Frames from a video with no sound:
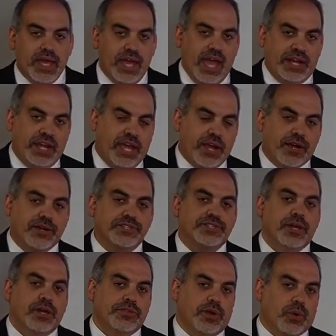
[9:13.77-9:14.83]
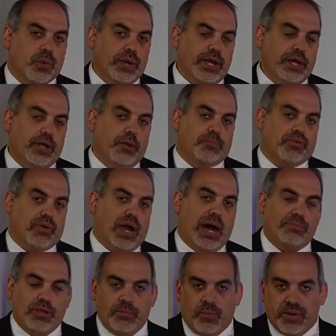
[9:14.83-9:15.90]
And here's the real
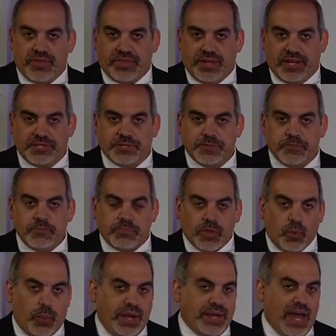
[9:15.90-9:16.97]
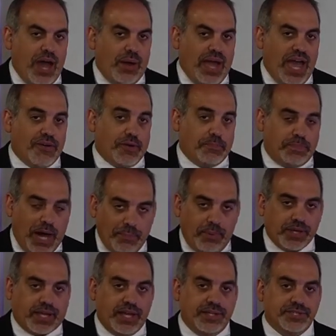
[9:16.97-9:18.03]
problem with this we now have
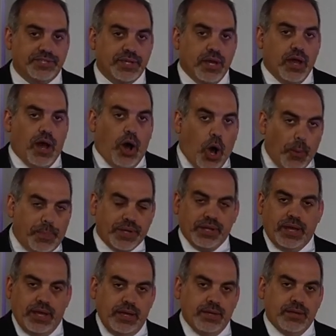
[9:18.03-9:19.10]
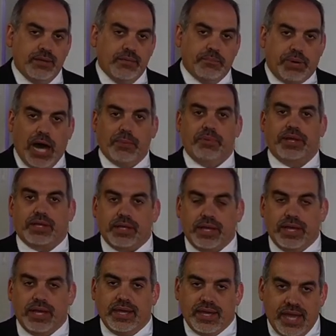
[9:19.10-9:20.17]
Republicans openly
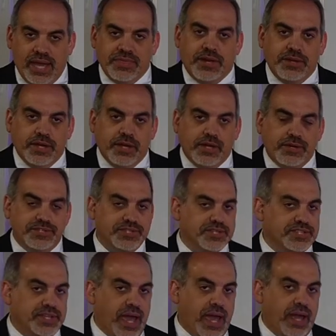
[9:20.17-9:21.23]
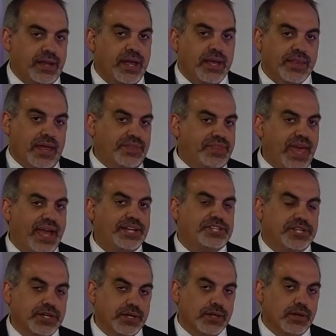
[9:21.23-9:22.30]
publicly in the news saying that they
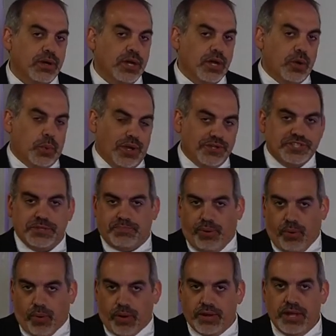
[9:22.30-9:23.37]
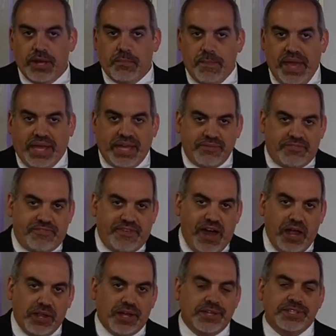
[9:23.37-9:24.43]
too will support making
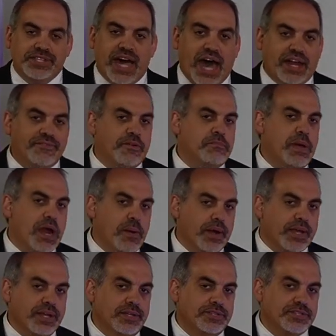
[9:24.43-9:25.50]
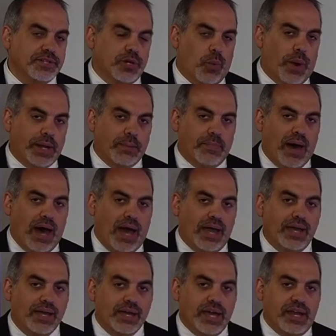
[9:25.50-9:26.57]
felons out of Americans who want to
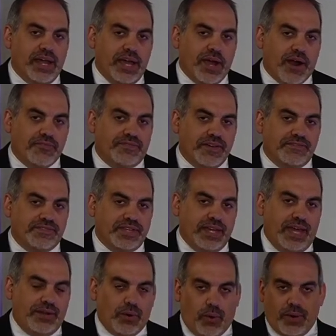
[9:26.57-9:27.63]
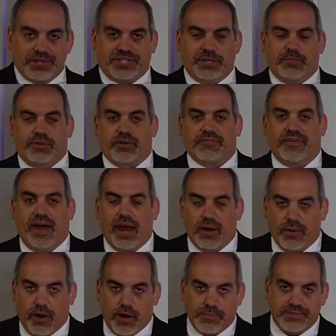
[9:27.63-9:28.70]
buy an AR 15 or similar
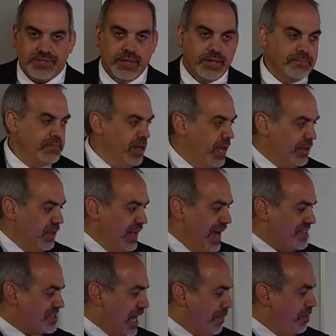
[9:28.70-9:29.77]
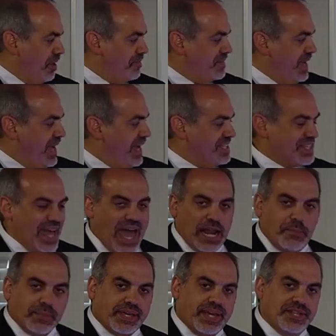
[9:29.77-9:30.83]
firearms. In the last couple of days,
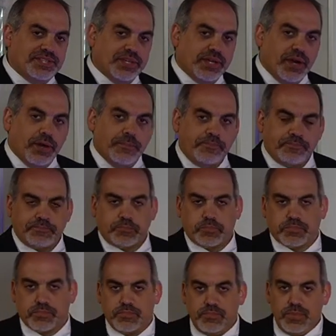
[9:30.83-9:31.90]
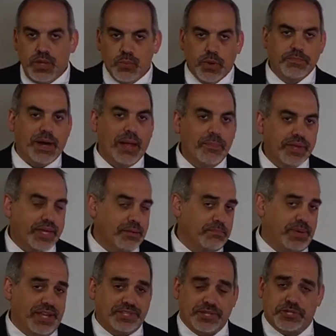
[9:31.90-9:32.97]
Adam Kinzinger, Republican
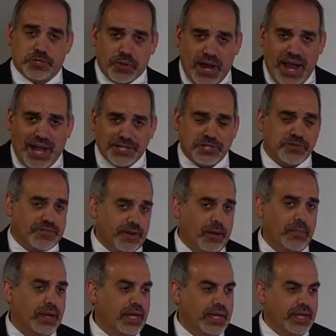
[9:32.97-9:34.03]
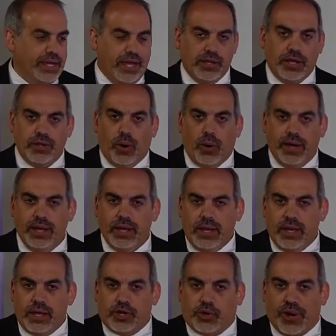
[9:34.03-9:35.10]
piece of trash from Illinois,
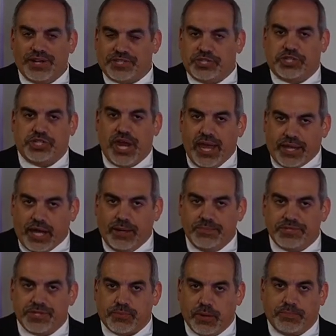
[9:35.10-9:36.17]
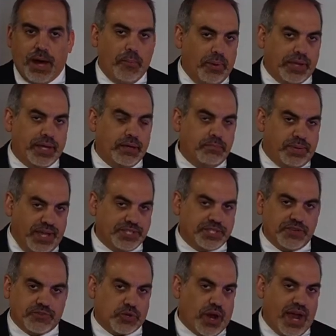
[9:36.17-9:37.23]
Chris Jacobs, Republican piece
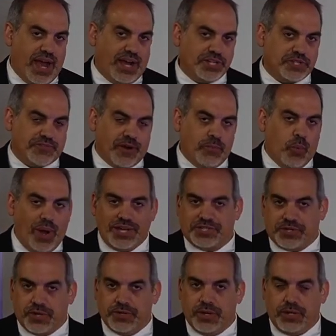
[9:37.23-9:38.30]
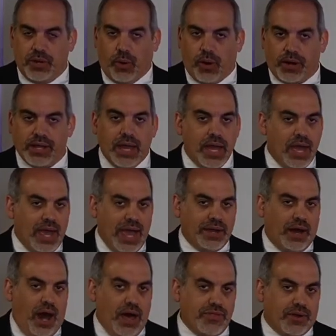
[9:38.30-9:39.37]
of trash from Western New York, and
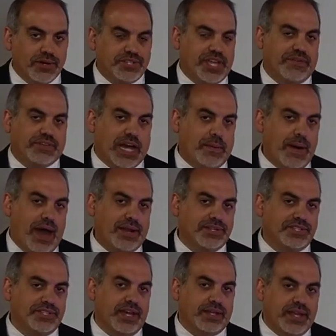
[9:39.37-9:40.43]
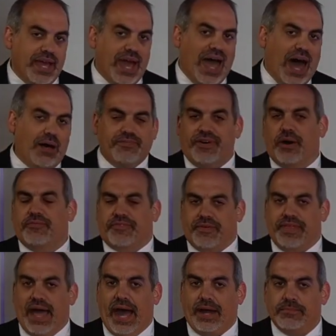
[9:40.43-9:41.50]
others have come out and said, Yeah, I'll vote for
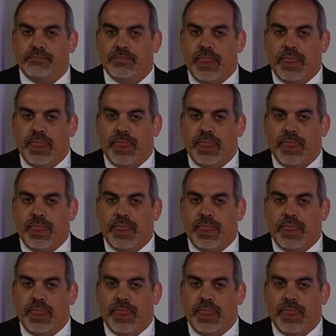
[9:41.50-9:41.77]
that.